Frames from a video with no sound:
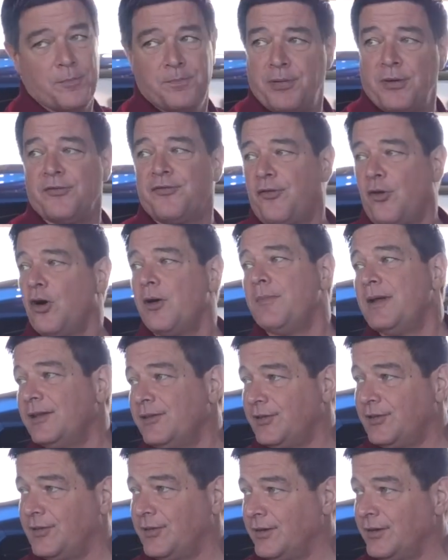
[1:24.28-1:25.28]

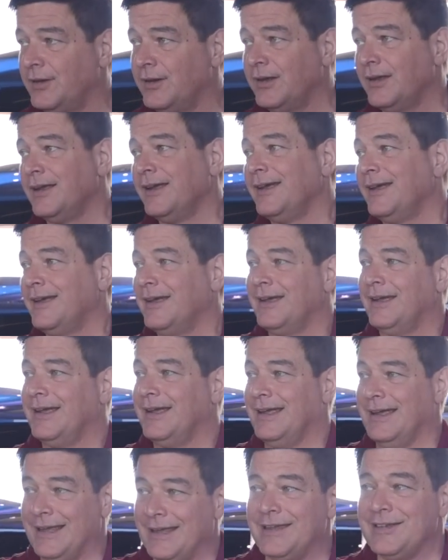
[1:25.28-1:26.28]
Performance
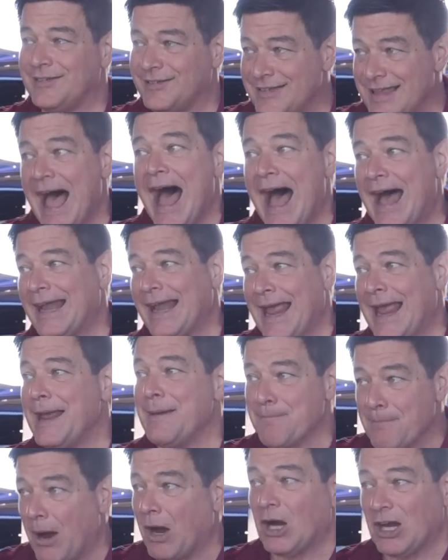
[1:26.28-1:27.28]
is not a
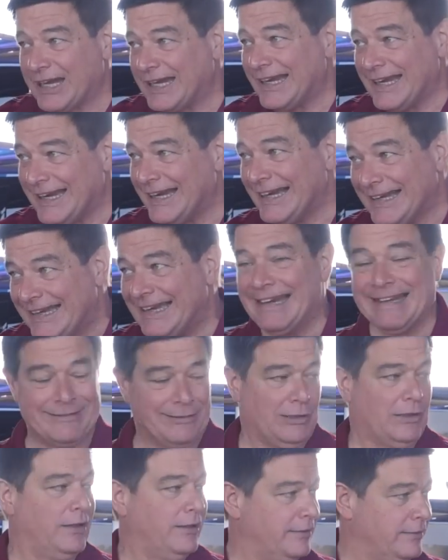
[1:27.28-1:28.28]
marketing
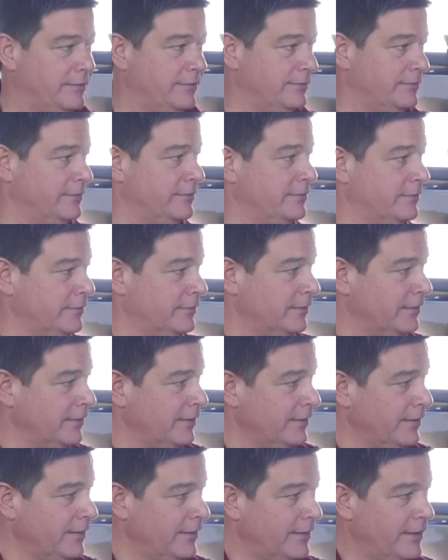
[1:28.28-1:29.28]
deal.
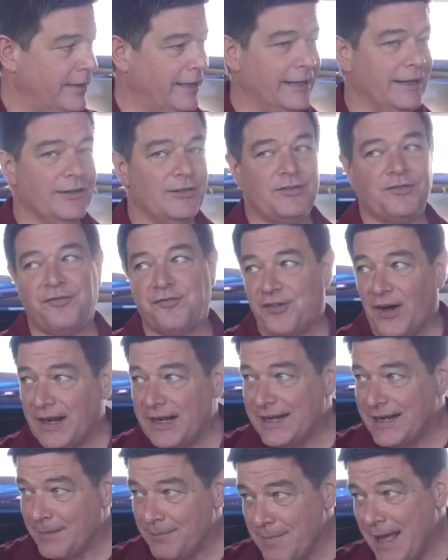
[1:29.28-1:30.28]
It is
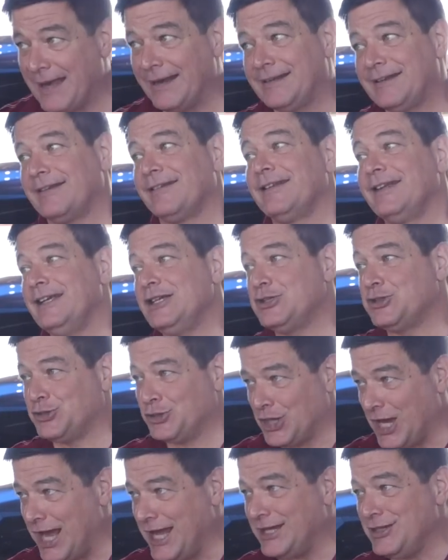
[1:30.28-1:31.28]
fundamentally
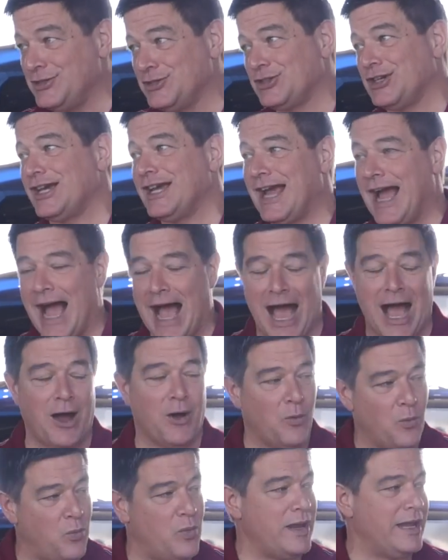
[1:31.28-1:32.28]
changing
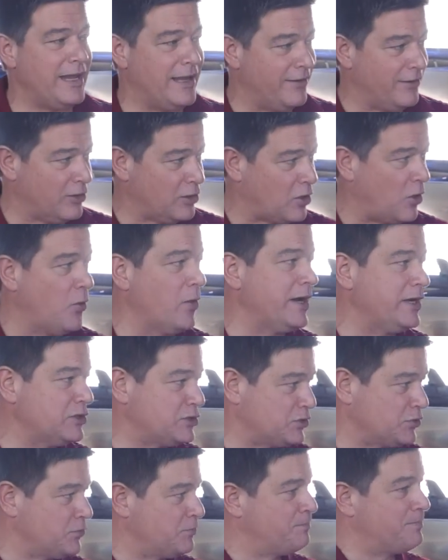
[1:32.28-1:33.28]
how we are going
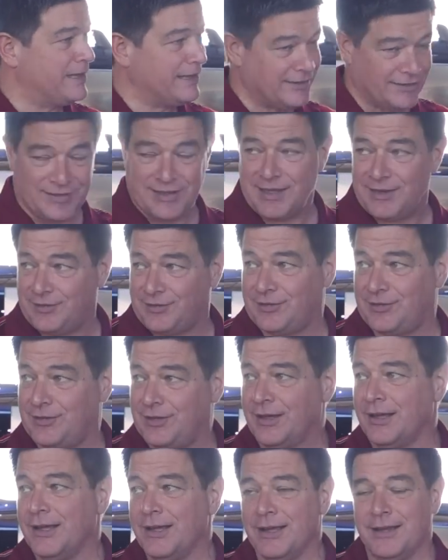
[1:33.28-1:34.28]
to
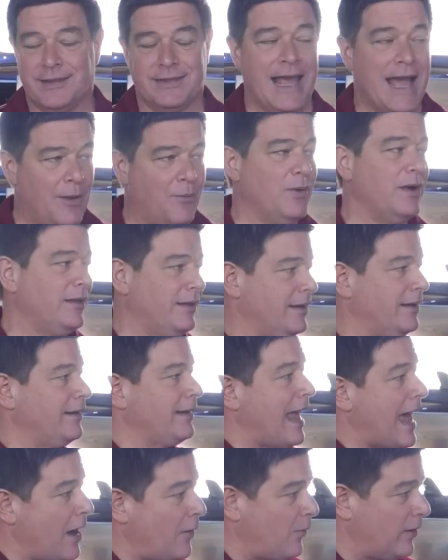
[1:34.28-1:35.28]
business that will
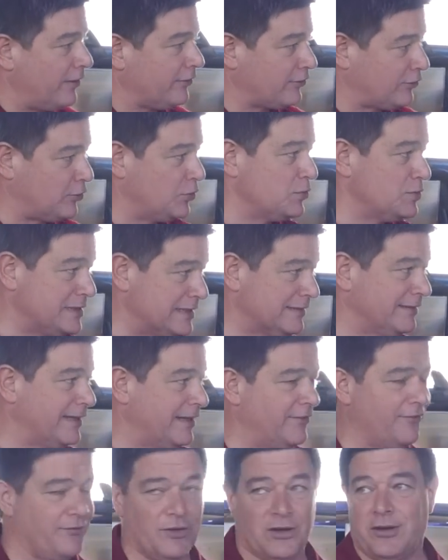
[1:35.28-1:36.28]
allow us to
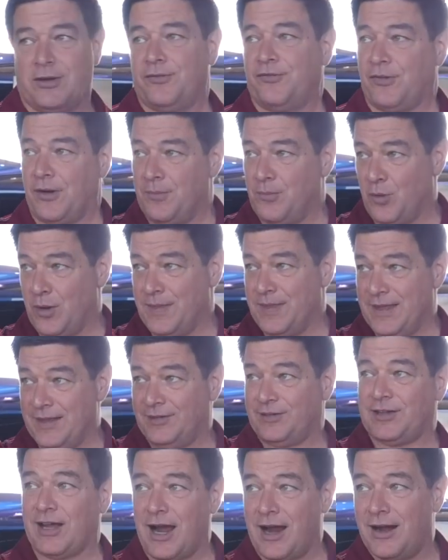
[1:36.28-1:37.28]
deliver from when
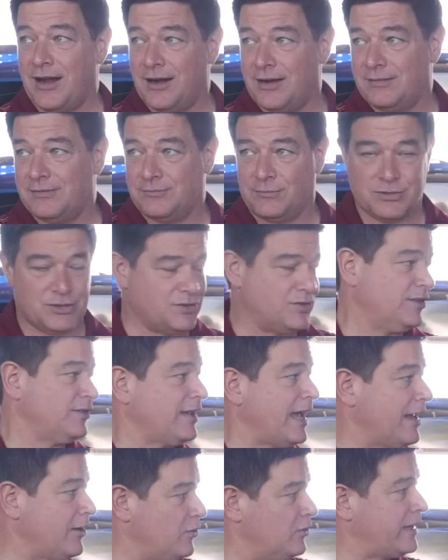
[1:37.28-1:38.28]
this car, which just
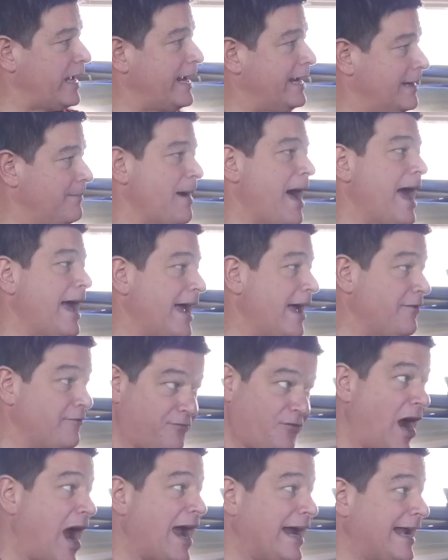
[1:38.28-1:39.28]
got okay to buy on
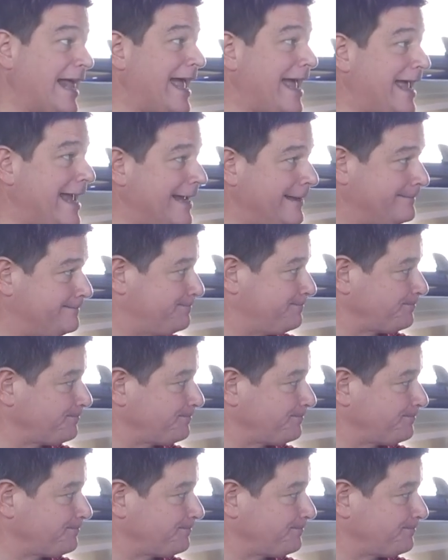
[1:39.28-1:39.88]
Friday,